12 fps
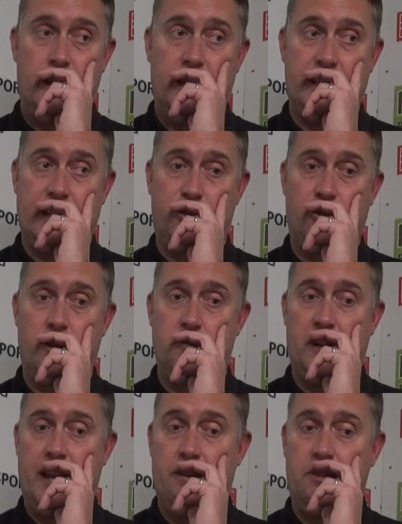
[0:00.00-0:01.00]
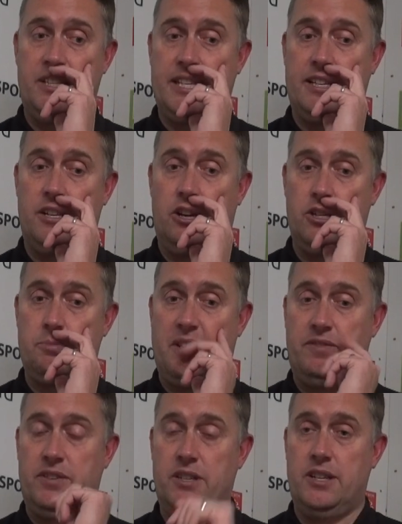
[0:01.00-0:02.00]
He's had treatment now and he's had an ice
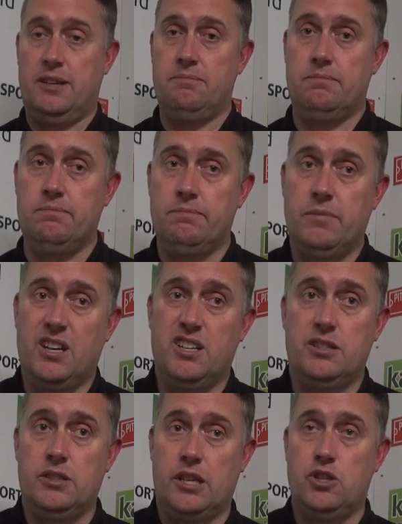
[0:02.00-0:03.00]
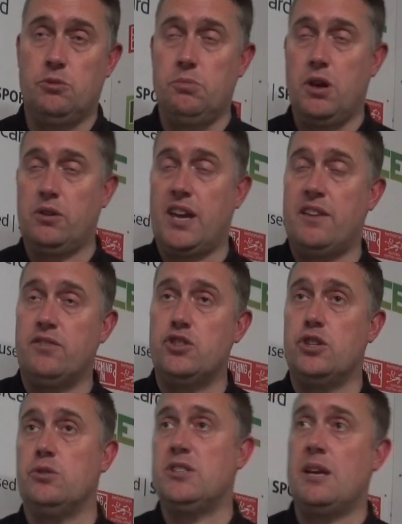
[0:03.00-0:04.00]
bath, and he should be okay for
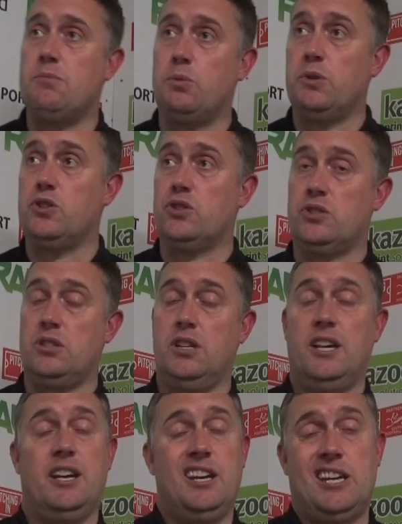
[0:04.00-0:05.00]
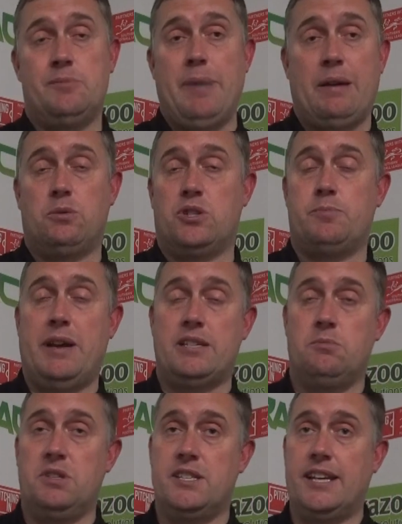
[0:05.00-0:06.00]
Tuesday. But his back was
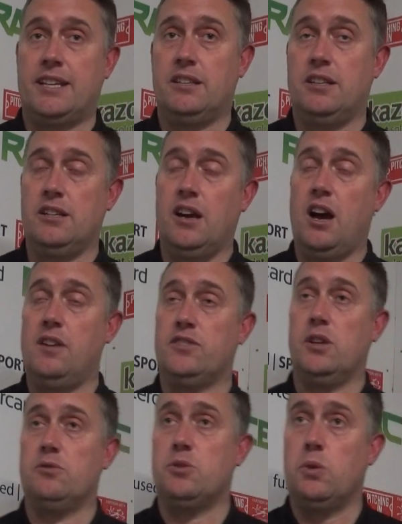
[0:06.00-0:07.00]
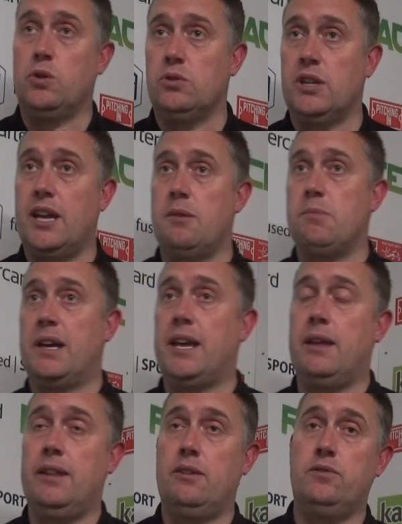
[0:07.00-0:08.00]
spasming at half time, so we couldn't get him
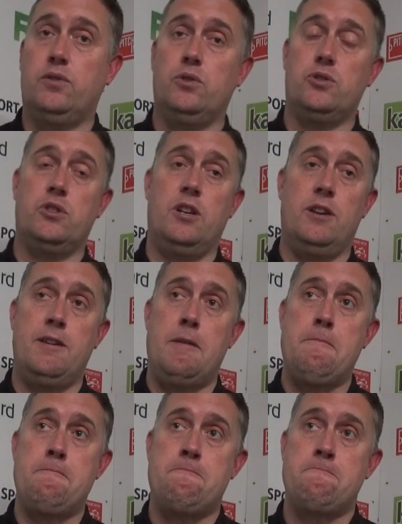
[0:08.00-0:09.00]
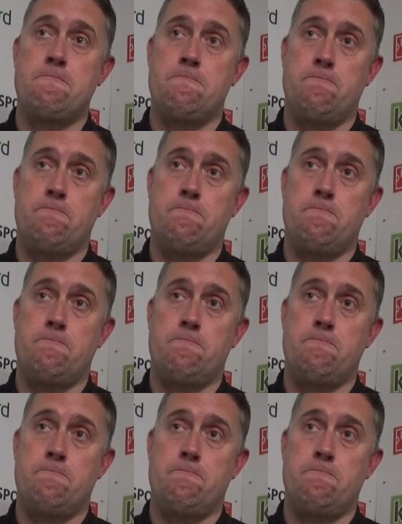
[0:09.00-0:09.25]
back out there, unfortunately. When